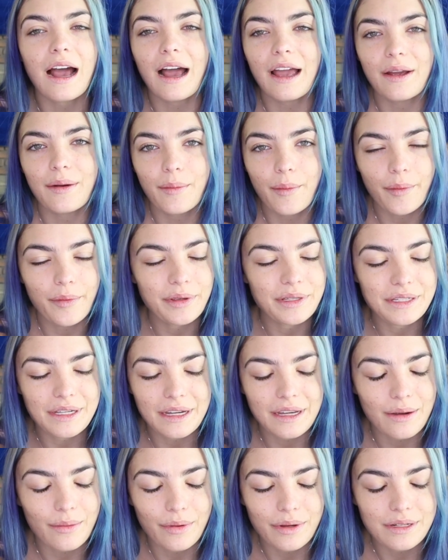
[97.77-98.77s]
I'm only
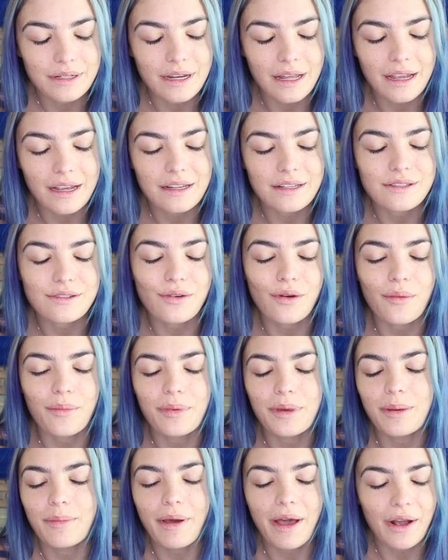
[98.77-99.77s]
taking one today so I'll
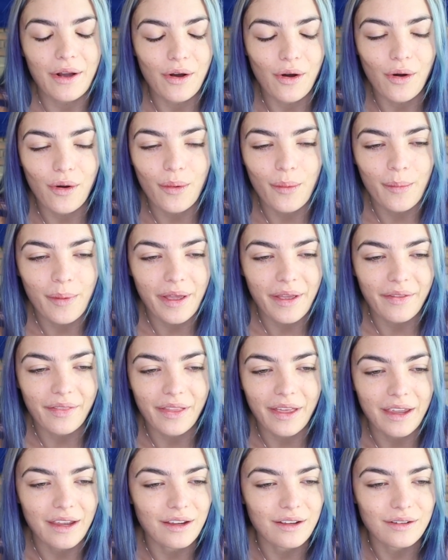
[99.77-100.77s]
be back home at
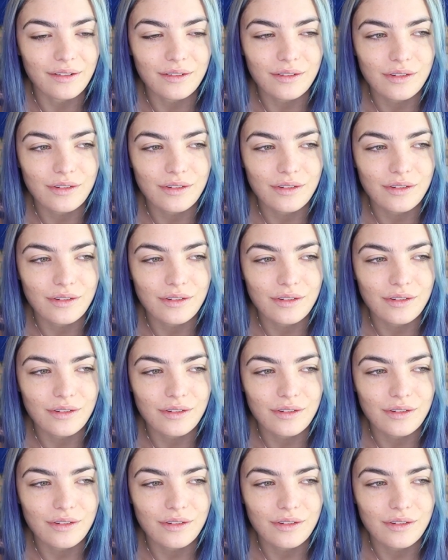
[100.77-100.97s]
like